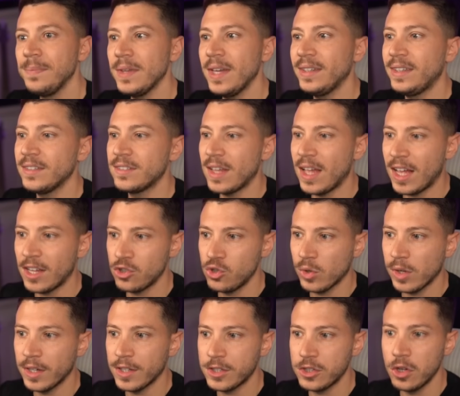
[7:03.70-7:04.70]
it is, as you
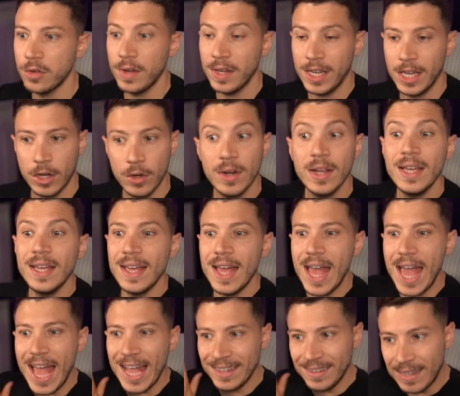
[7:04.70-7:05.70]
can see over here,
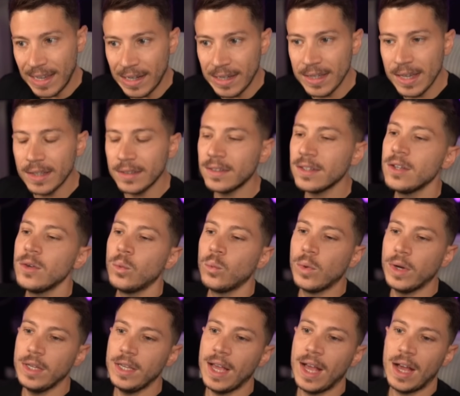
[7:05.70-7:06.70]
a delegate
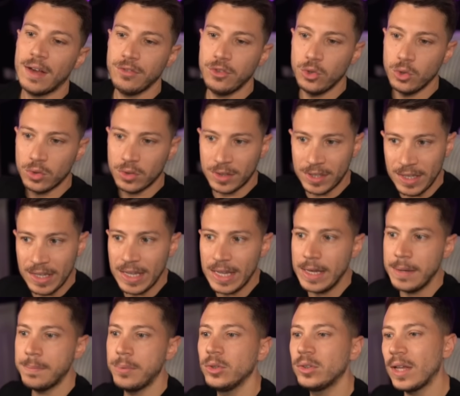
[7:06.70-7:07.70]
where you have your T
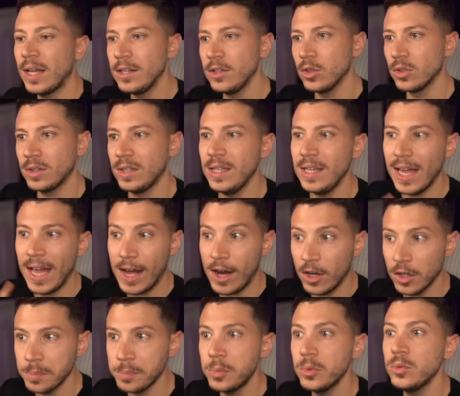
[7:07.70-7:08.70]
input and your T
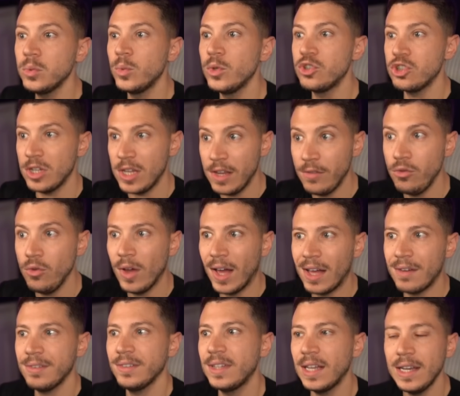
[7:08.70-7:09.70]
output, which if you
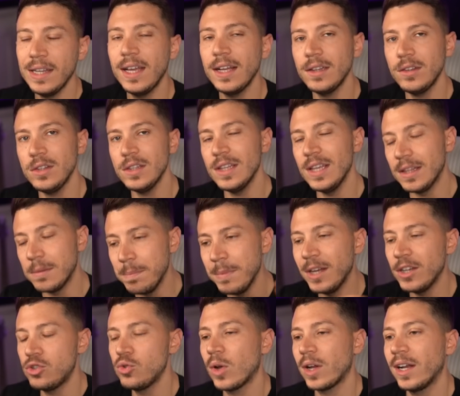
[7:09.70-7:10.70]
have a delegate, it
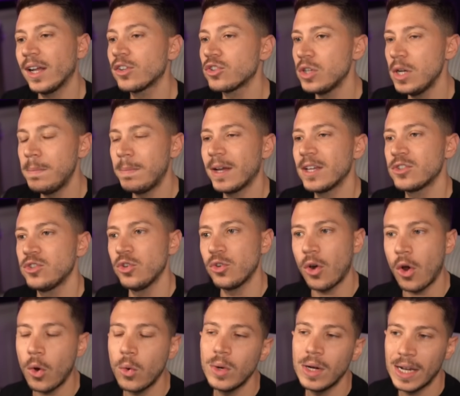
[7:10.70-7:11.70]
means you can actually pass
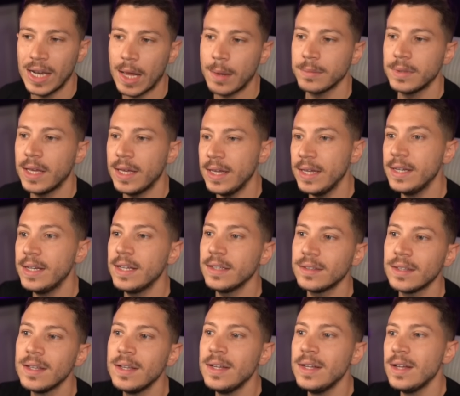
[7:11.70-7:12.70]
your own lambda in
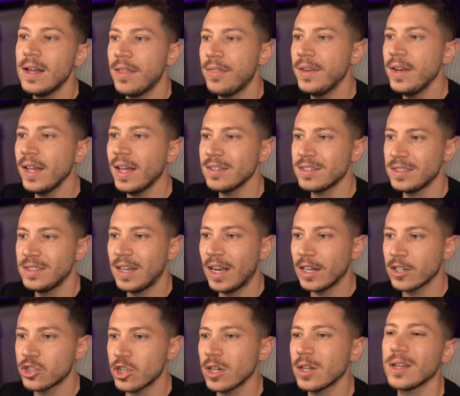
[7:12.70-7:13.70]
it. Then it has a null
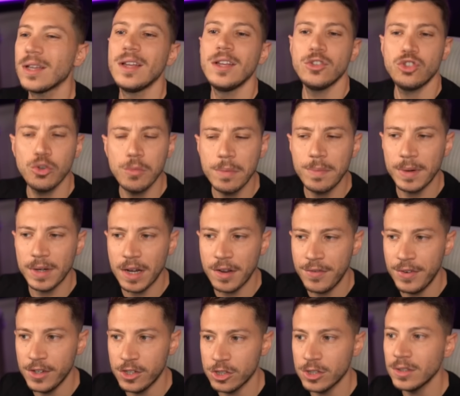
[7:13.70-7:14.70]
check, should be pretty
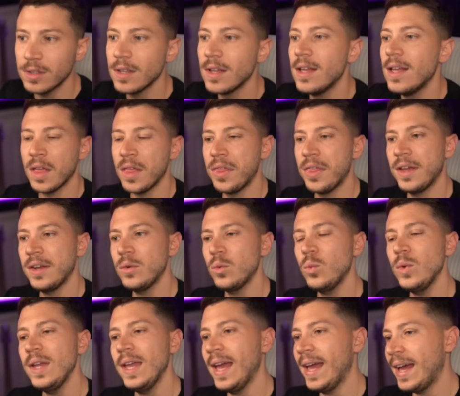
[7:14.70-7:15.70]
efficient. Then
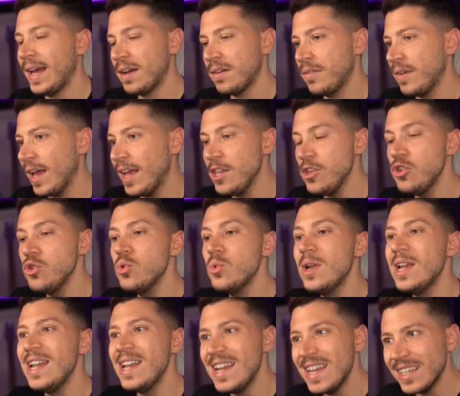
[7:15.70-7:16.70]
we have a new
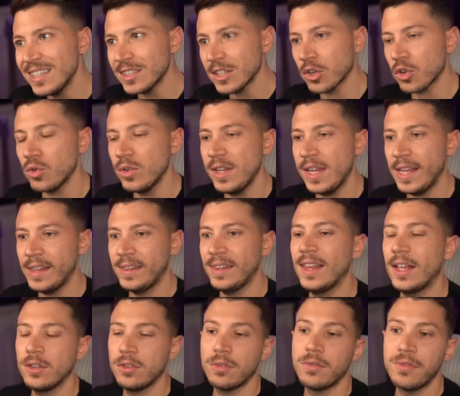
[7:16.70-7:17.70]
list created
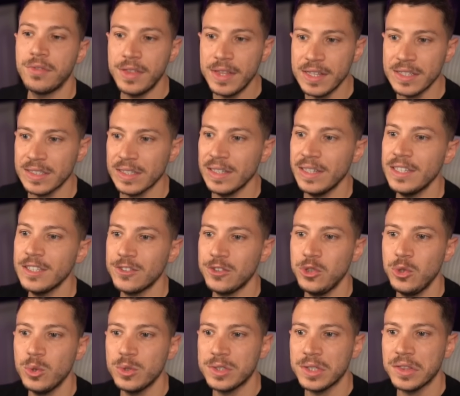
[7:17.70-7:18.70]
out of this list
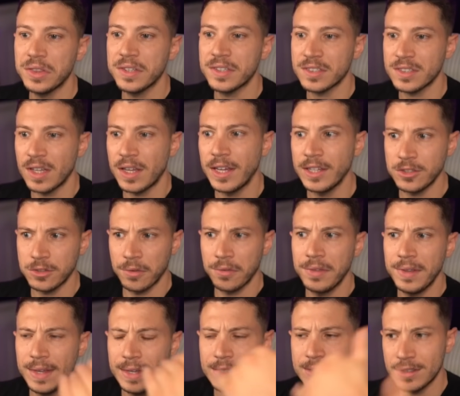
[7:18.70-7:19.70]
using the size of
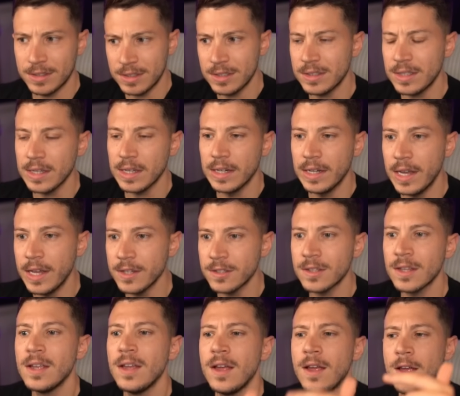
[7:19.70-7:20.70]
the existing
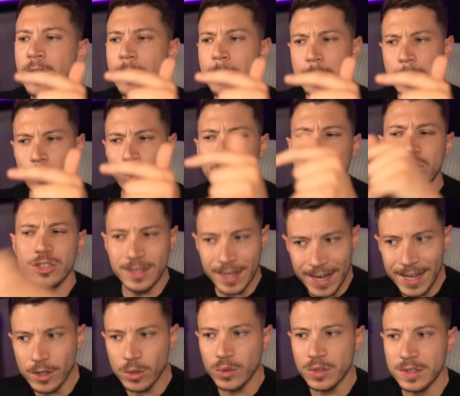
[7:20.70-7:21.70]
list, which is
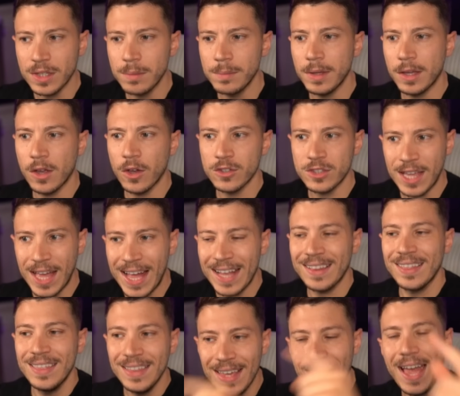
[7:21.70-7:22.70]
interesting because
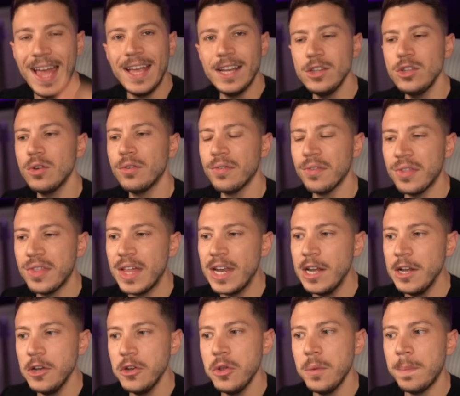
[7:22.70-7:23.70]
at the end of the
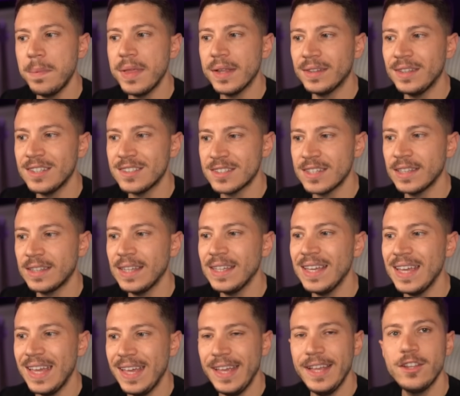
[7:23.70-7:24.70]
loop that is
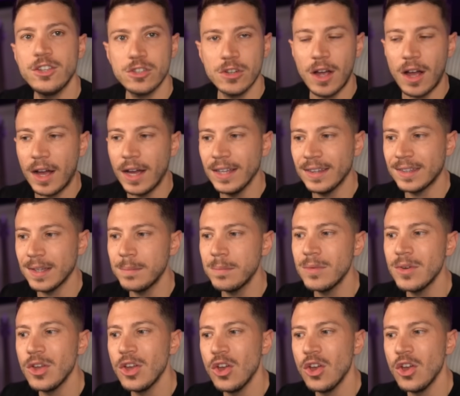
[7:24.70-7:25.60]
setting each item,